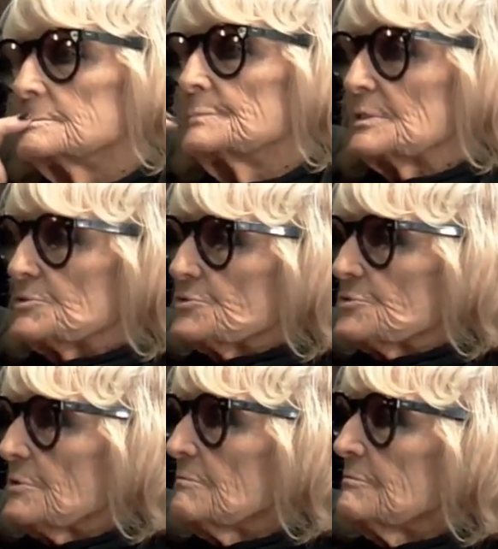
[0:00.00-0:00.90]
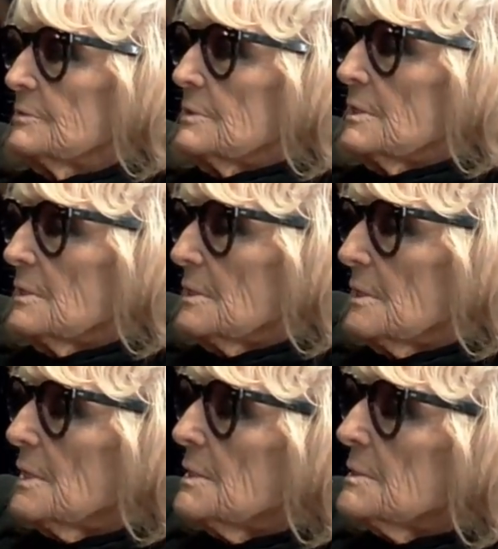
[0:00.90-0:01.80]
pictures of,
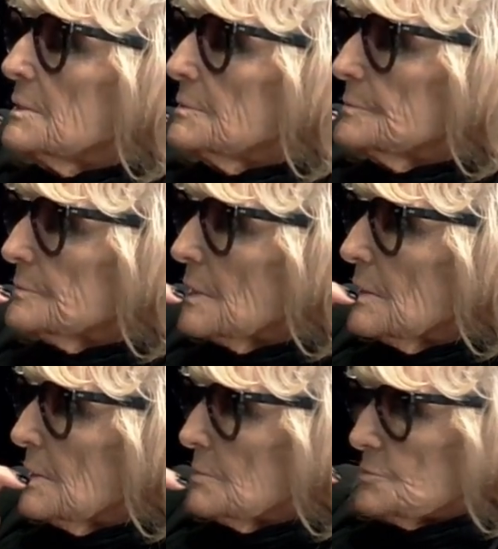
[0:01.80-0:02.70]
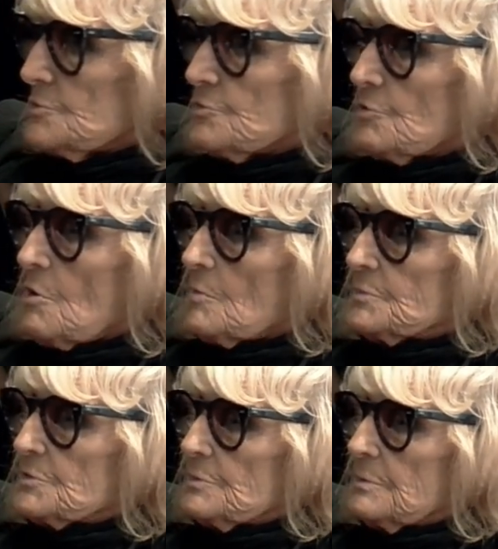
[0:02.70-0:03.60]
and I was
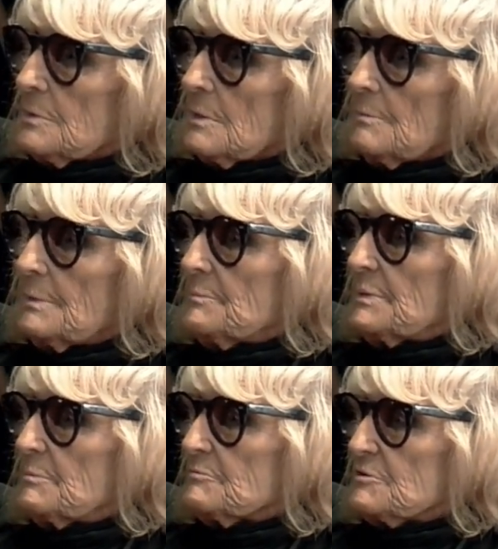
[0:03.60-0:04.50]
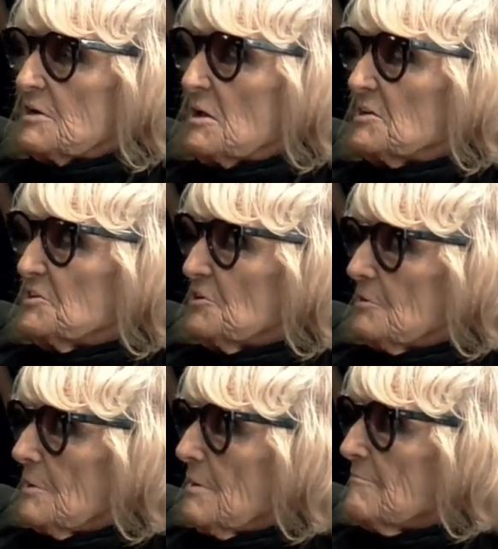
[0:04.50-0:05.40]
stopped by people from London
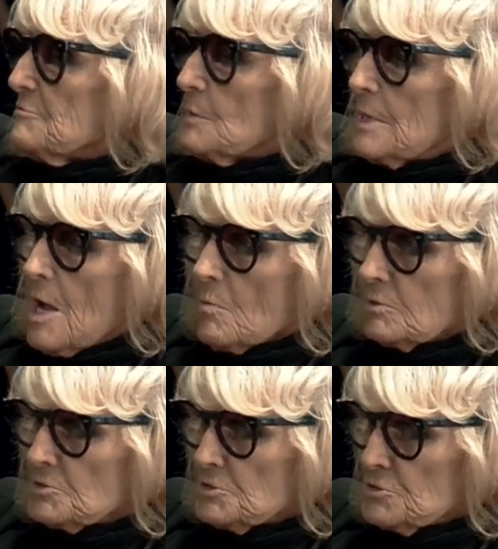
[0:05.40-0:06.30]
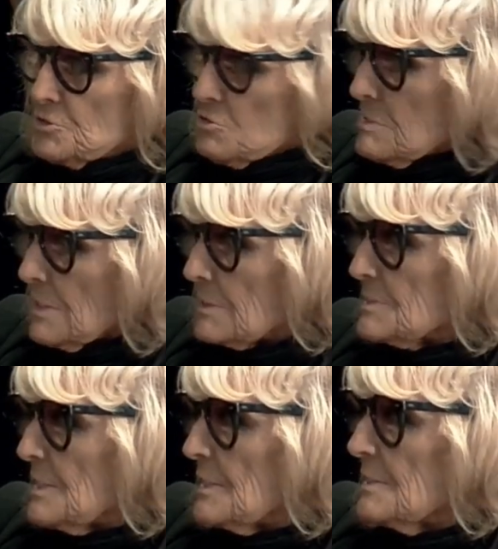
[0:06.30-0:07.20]
and everyone, what are you doing
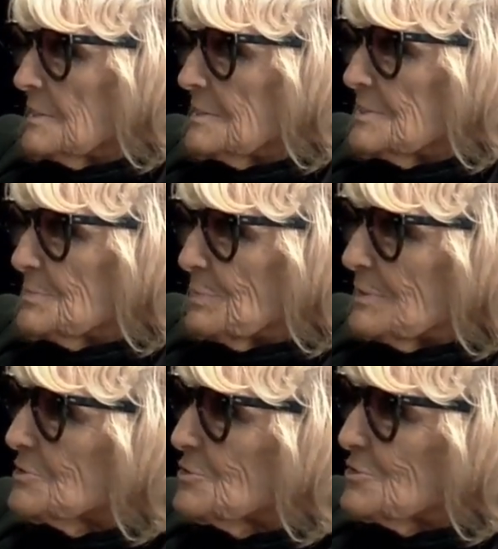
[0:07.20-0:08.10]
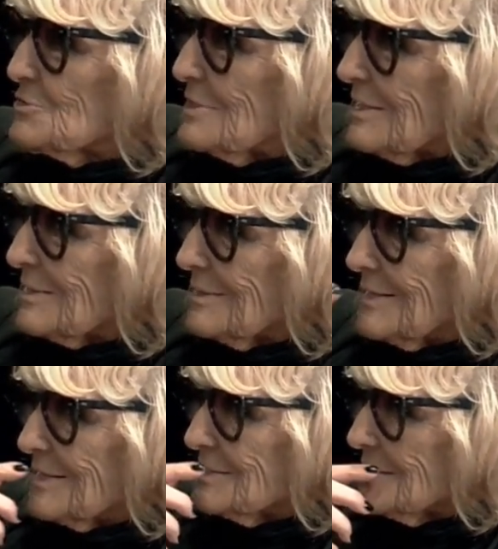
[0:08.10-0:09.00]
taking these pictures like
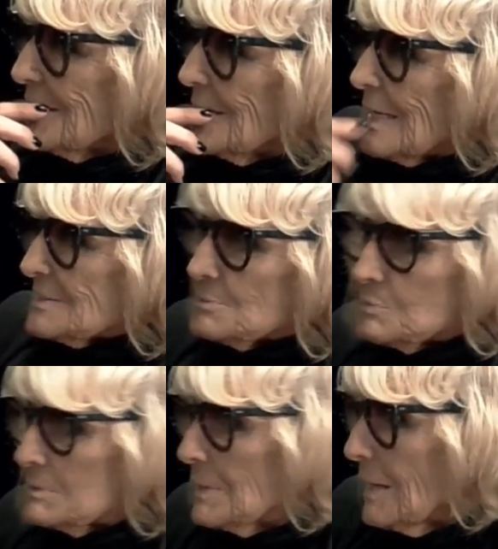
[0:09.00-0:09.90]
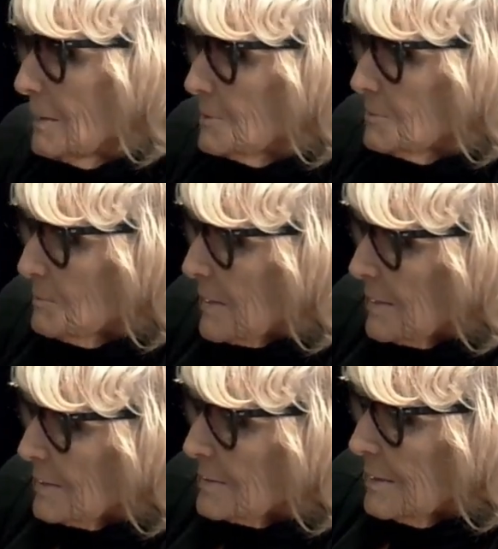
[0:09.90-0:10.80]
that? I said, well, I'm not
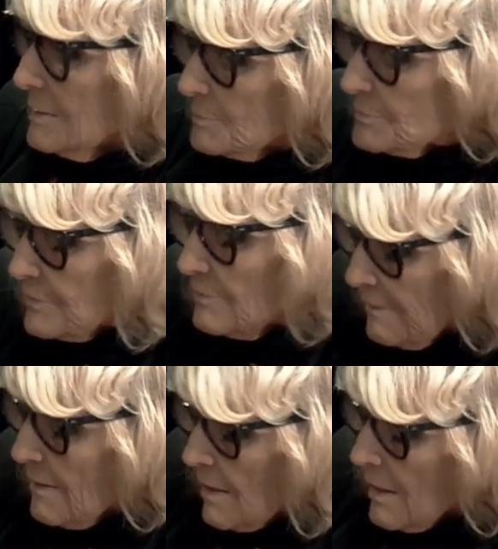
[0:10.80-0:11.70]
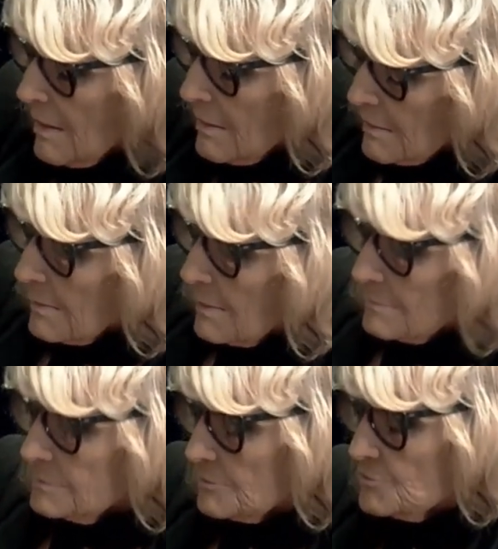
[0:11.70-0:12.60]
making it up. They're there
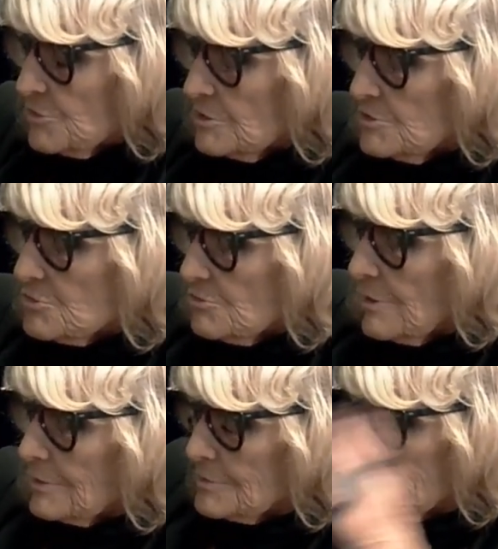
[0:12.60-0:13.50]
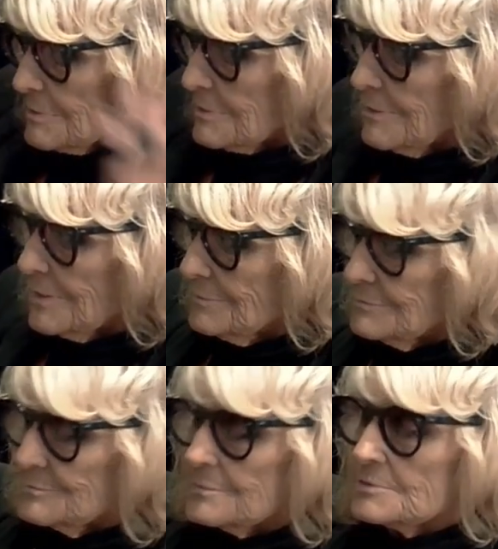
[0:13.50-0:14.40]
with G-strings with a great,
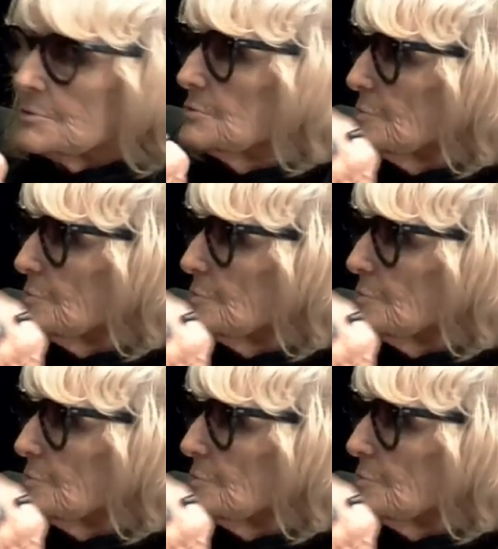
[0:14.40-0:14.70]
excuse